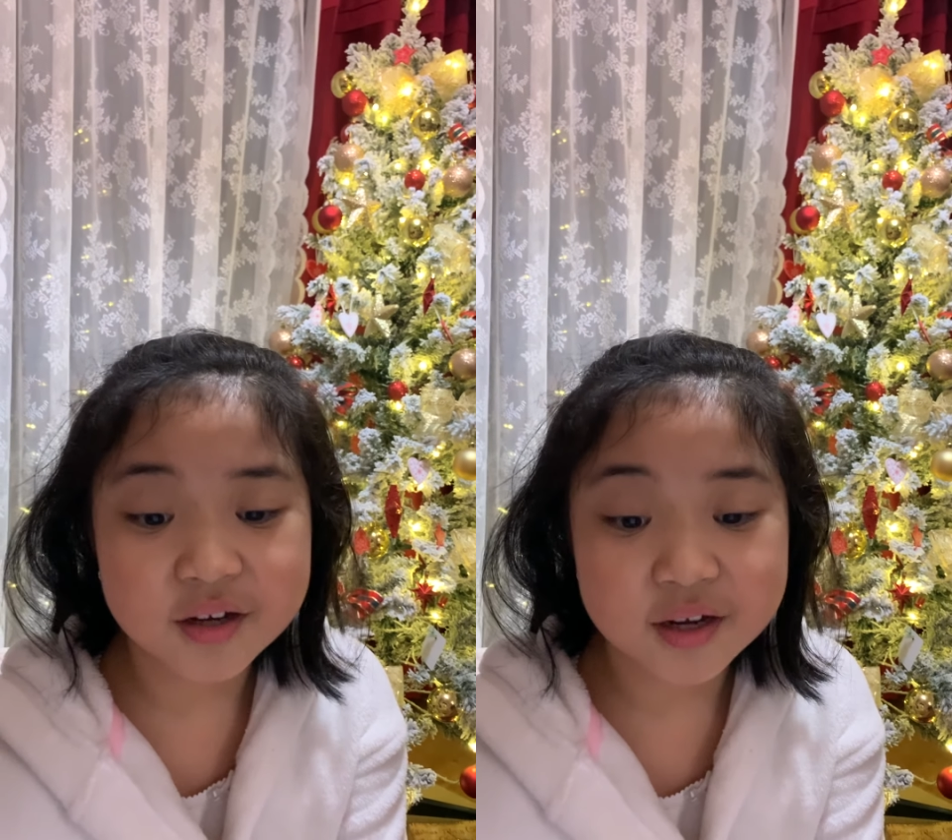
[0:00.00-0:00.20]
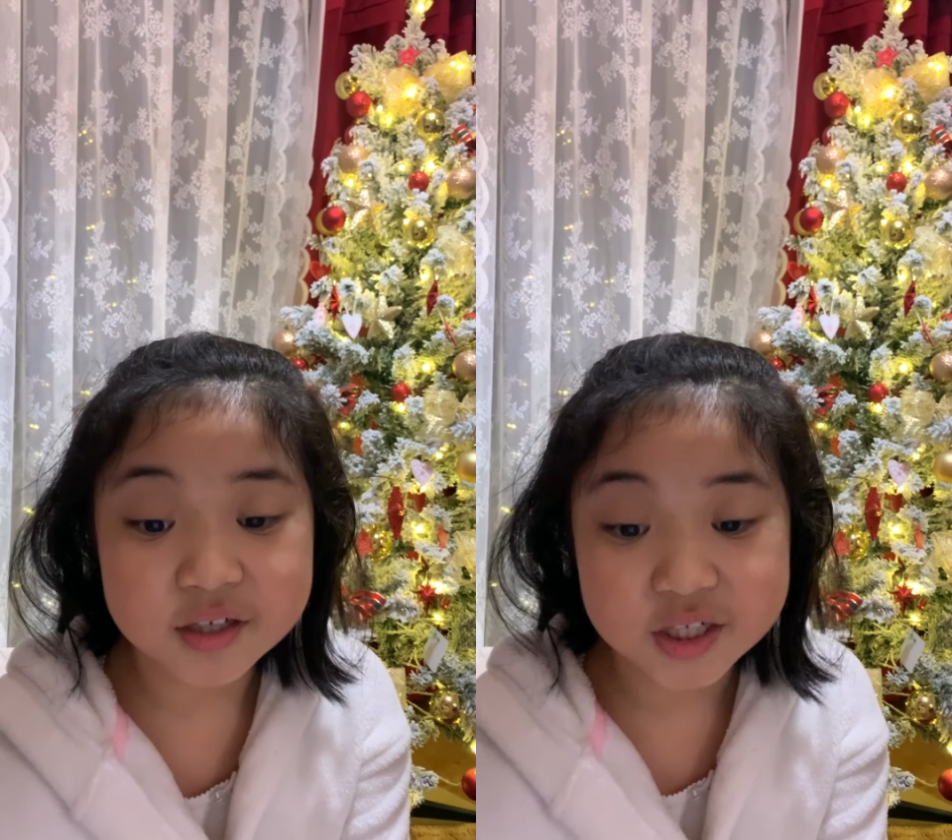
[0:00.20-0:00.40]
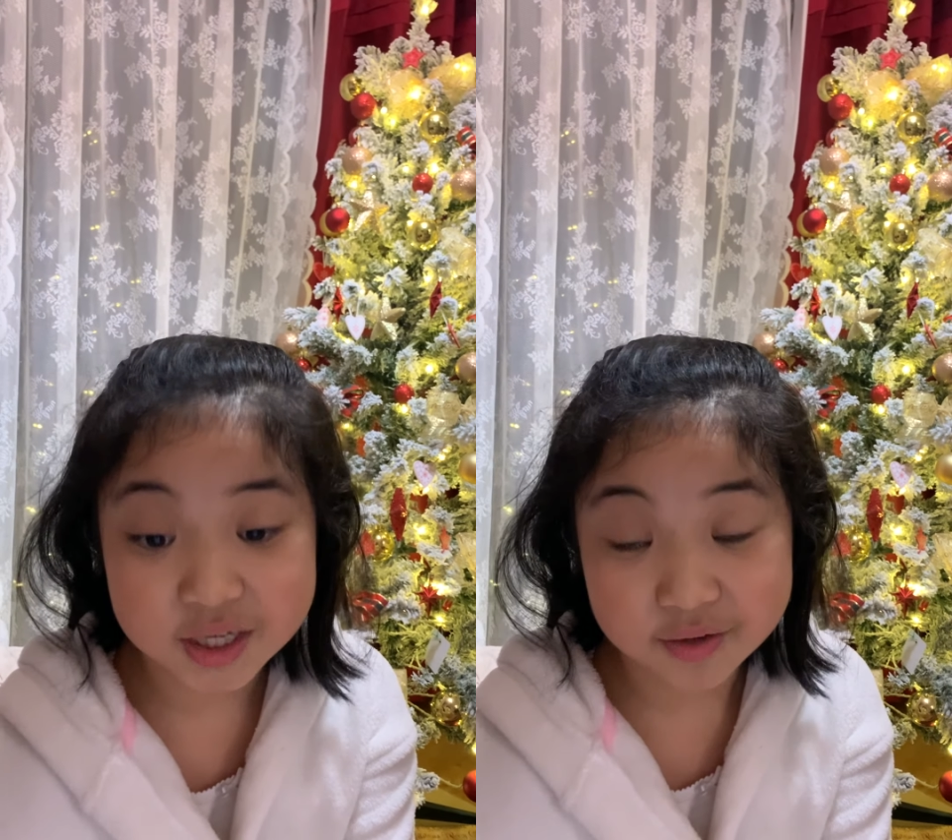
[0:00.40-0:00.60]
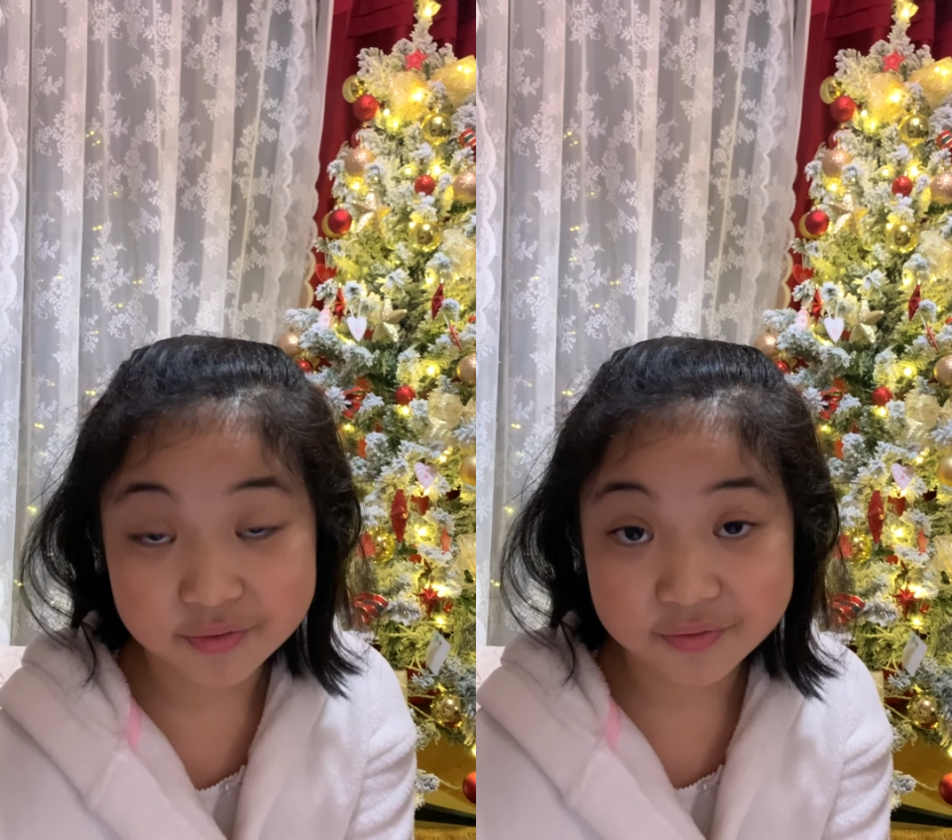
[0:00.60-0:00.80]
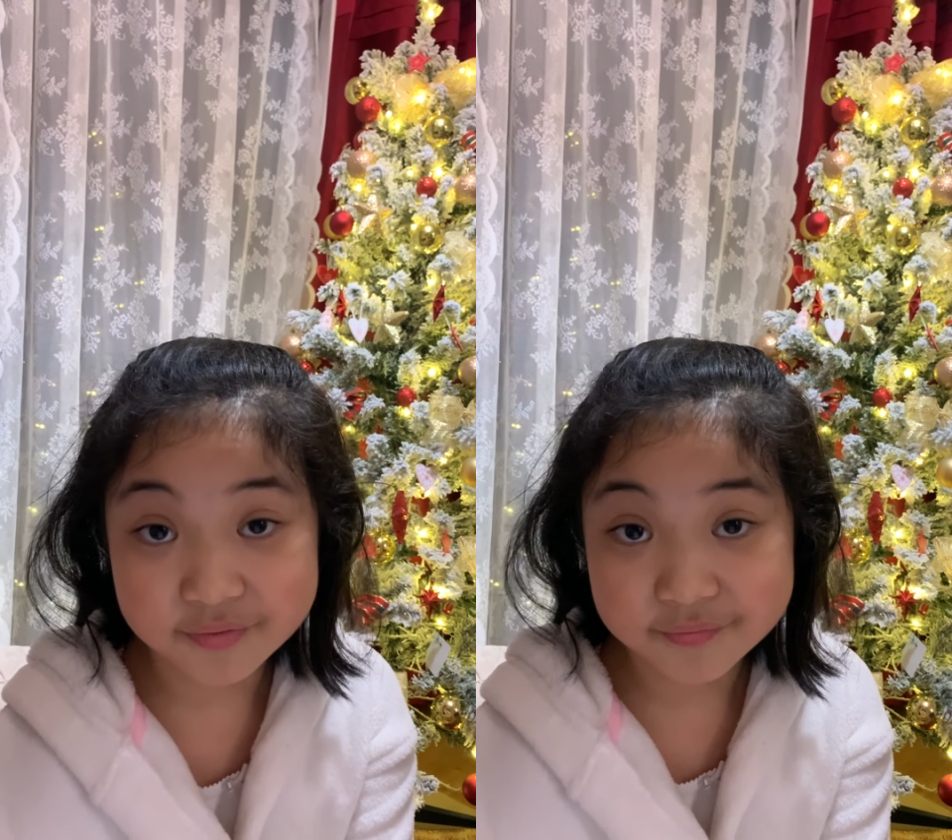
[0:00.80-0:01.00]

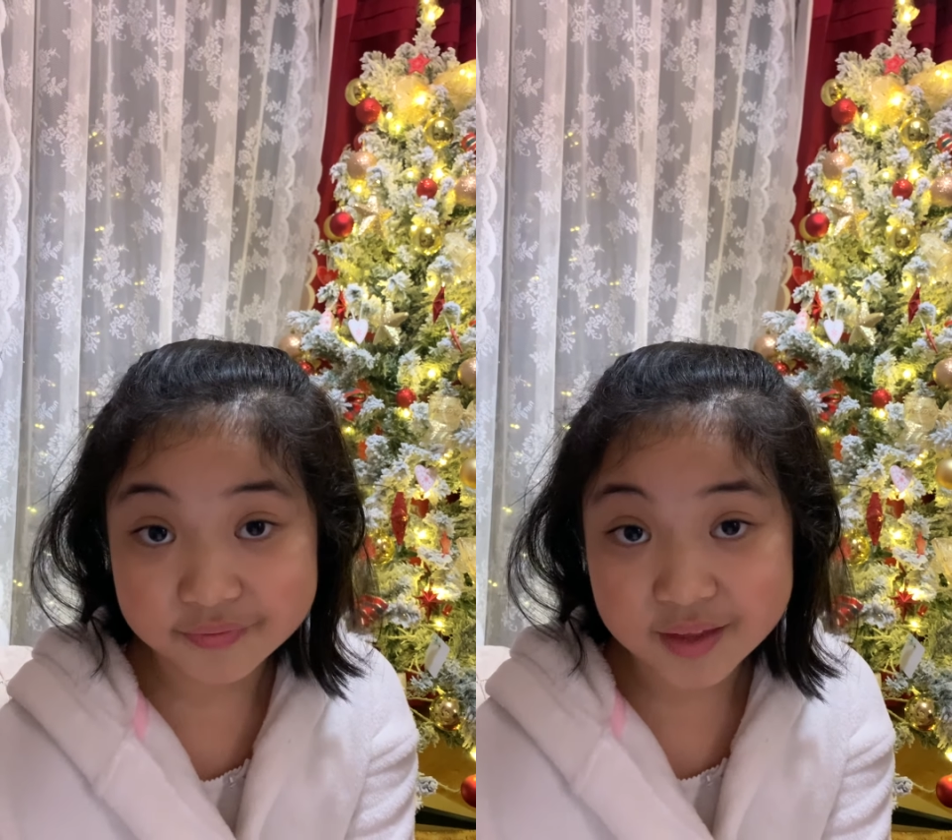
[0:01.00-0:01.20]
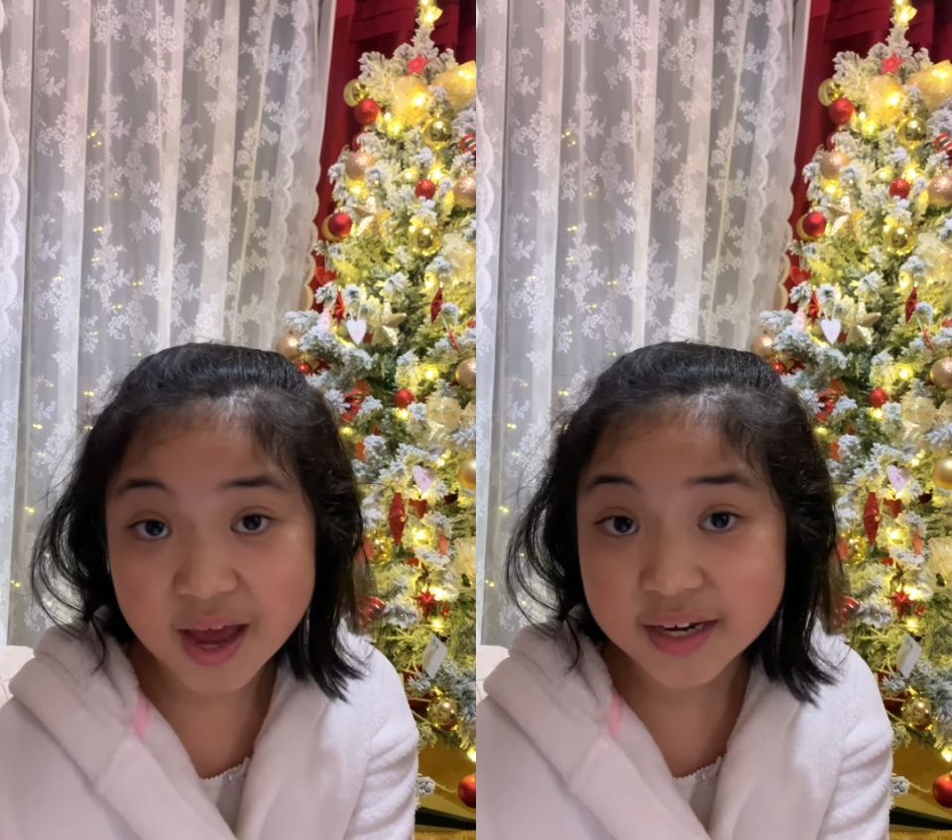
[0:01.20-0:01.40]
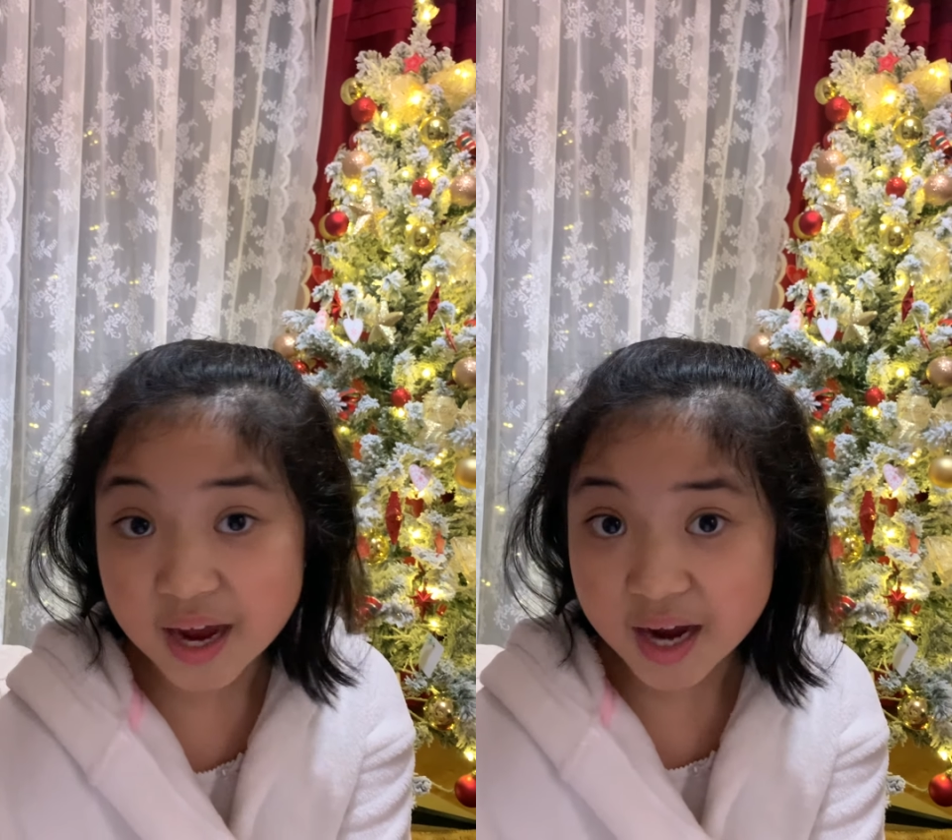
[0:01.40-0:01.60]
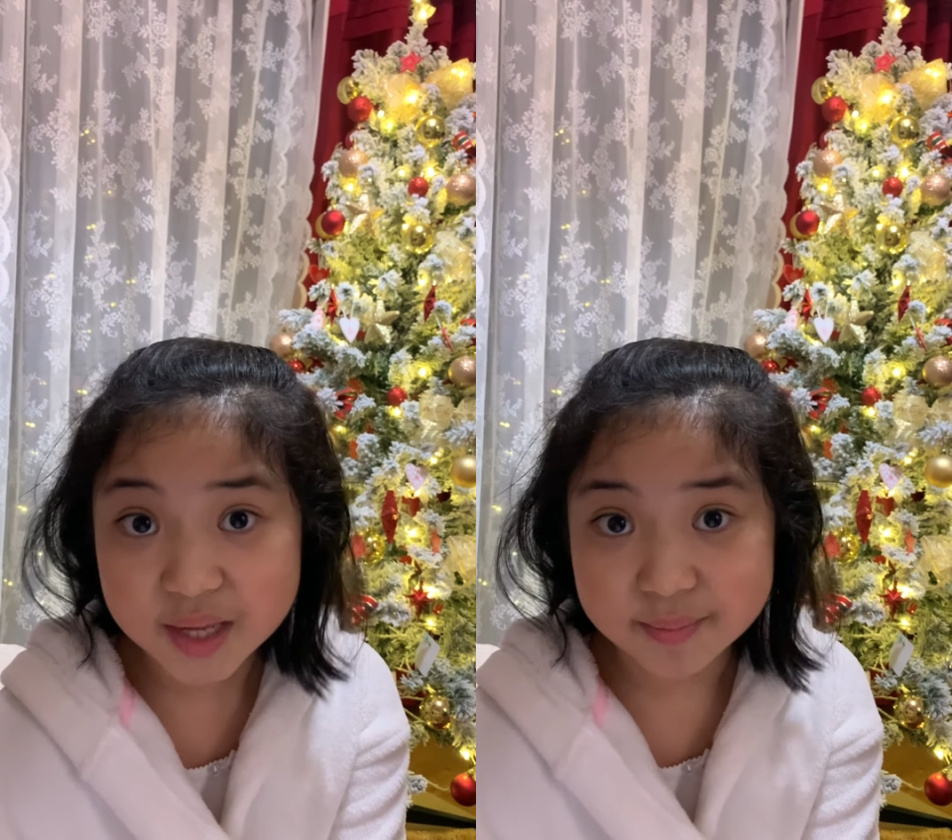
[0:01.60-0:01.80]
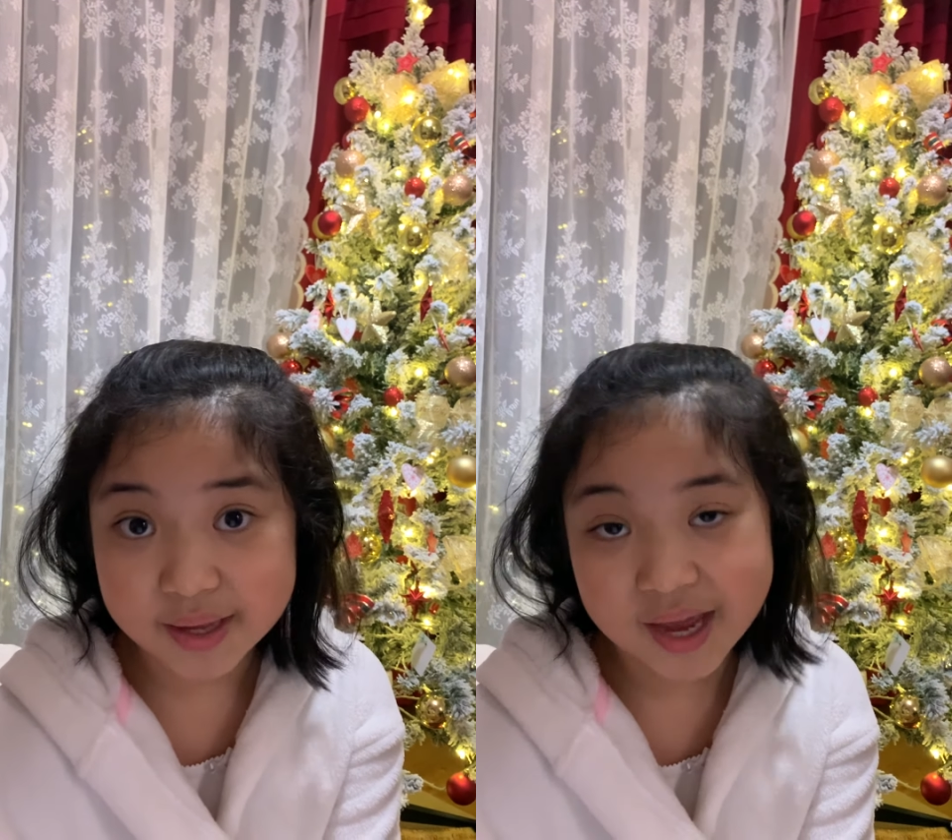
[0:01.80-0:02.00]
kerchief, and I
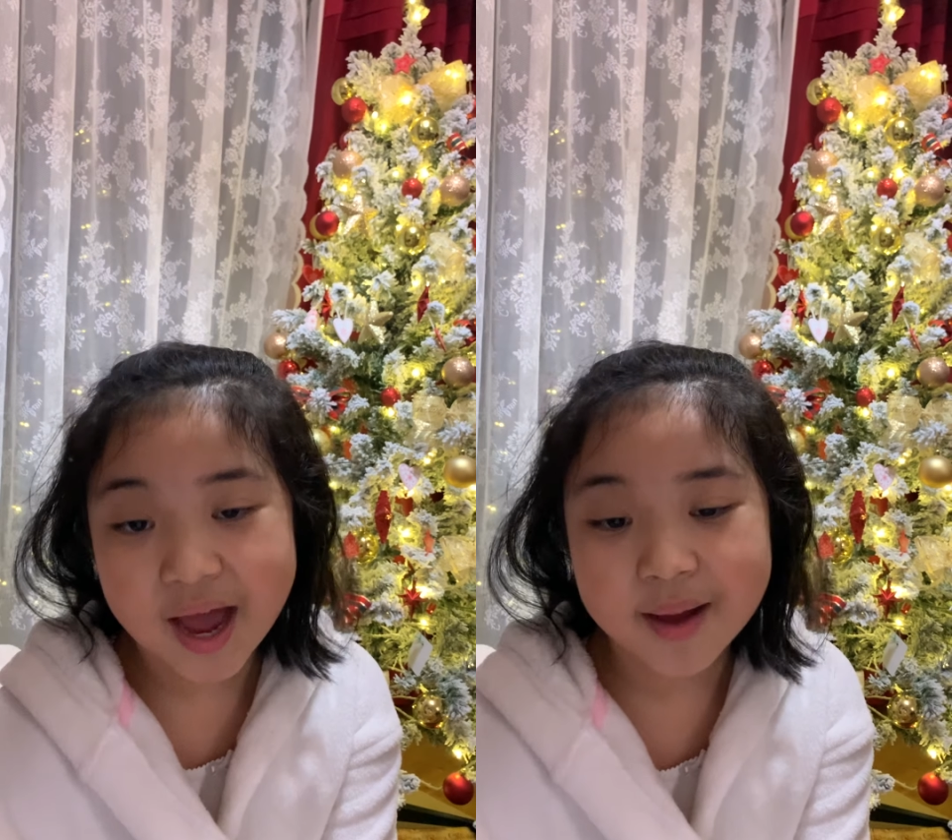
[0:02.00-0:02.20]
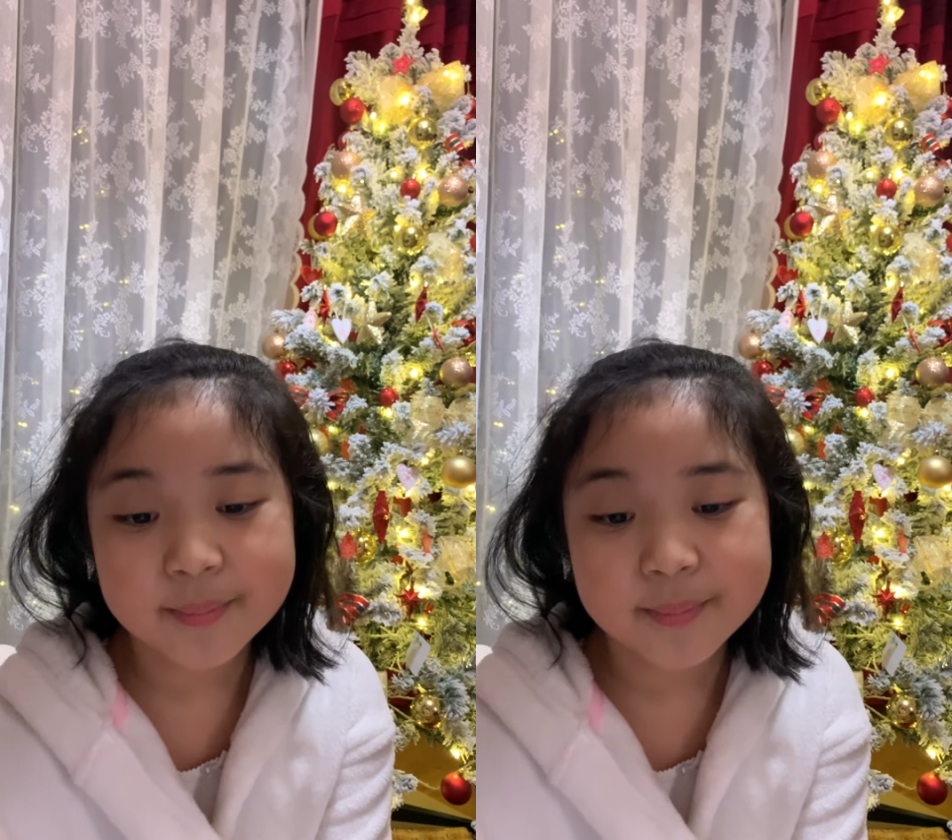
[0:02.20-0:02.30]
my cap,